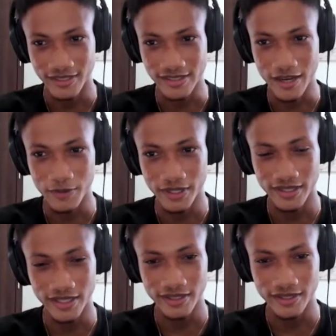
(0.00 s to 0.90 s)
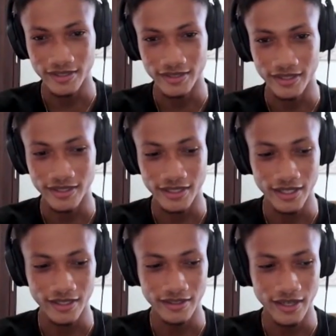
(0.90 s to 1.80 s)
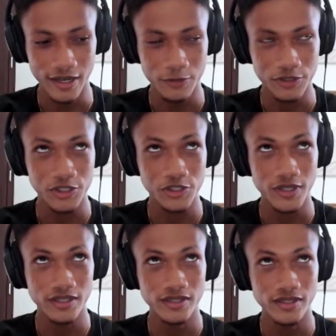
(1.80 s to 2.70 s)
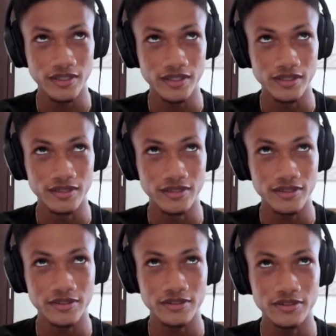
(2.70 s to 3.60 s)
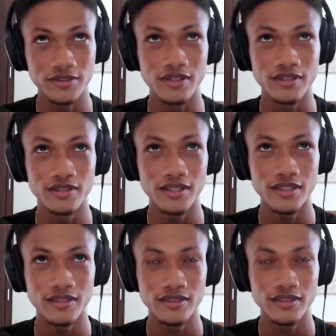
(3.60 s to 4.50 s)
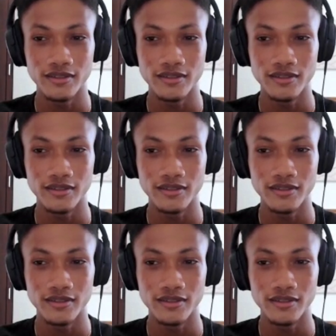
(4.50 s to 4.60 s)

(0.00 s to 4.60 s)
That's how I like it. Like I was trying to listen to Donda.